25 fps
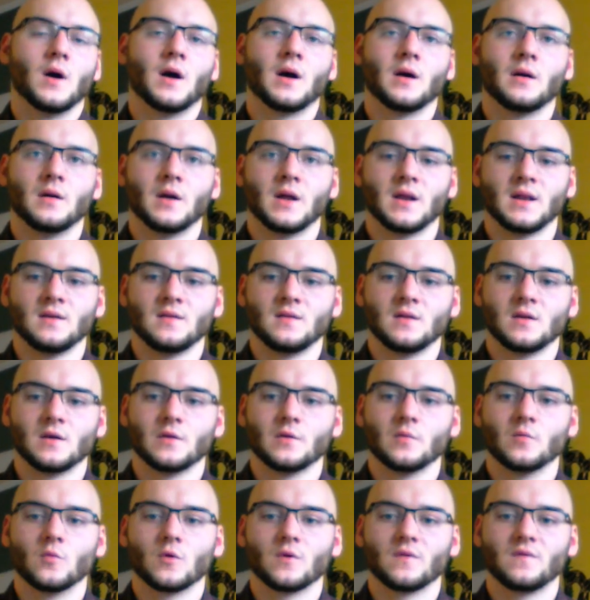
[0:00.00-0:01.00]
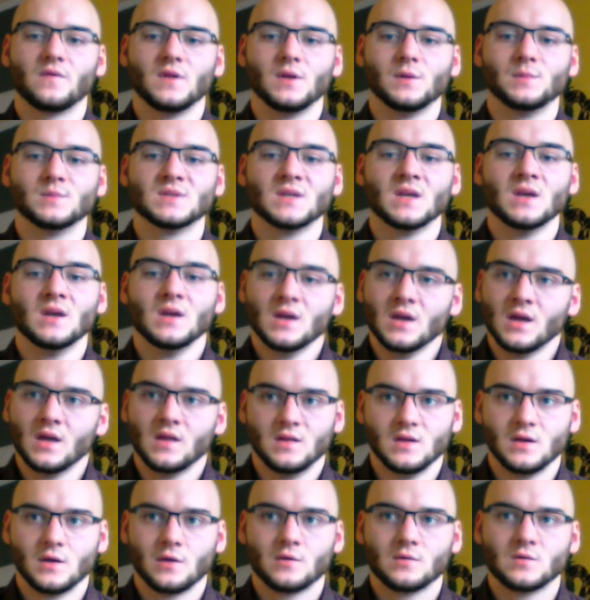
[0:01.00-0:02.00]
any of the other morphemes. And
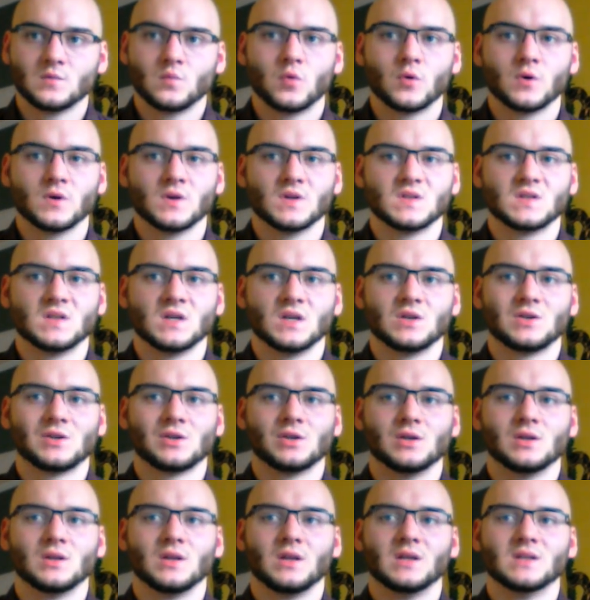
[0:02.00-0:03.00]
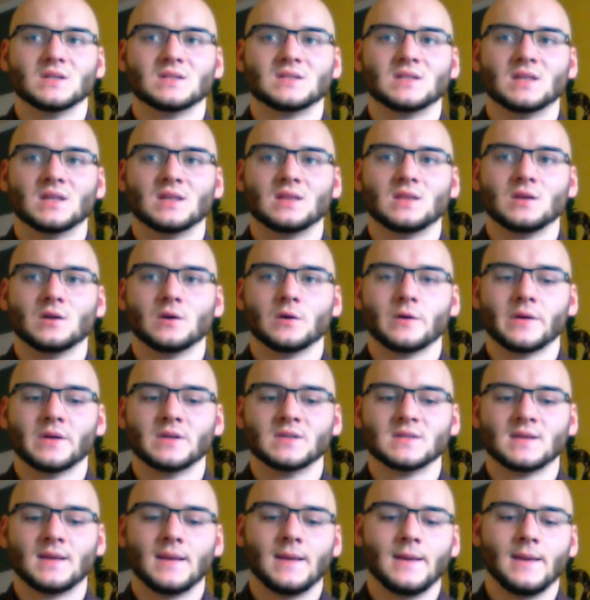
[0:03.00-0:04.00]
the other important distinction is that there is
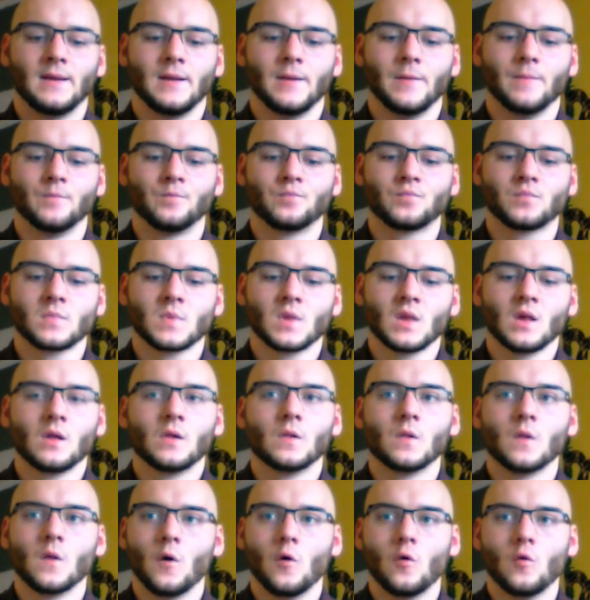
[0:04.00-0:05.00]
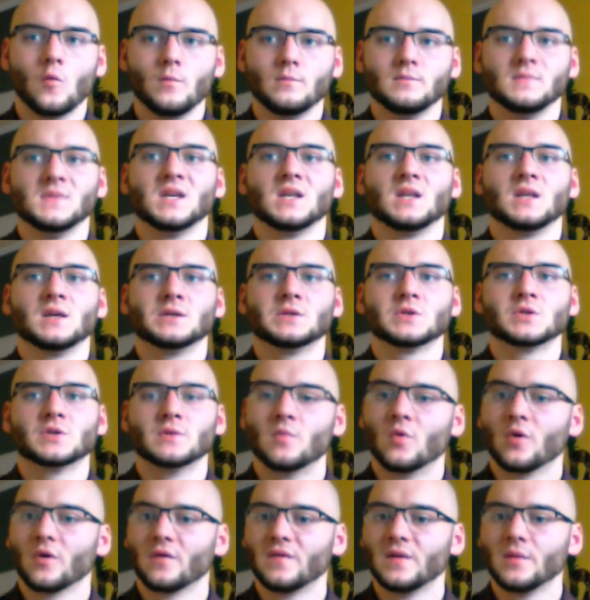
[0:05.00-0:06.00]
a low meaning to
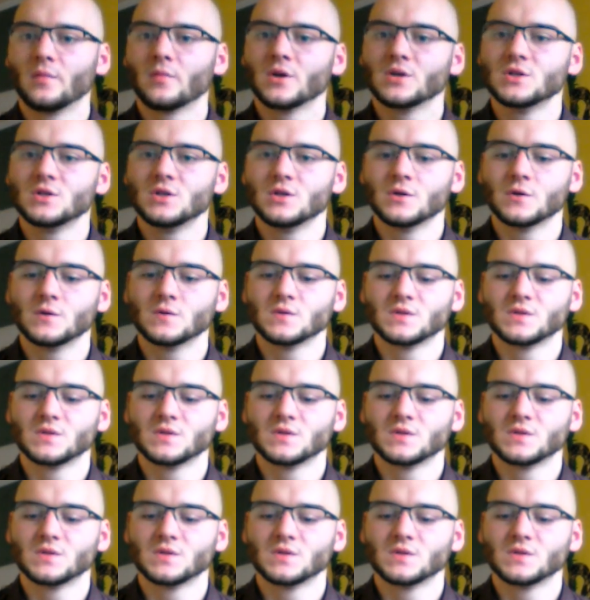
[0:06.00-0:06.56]
morpheme ratio.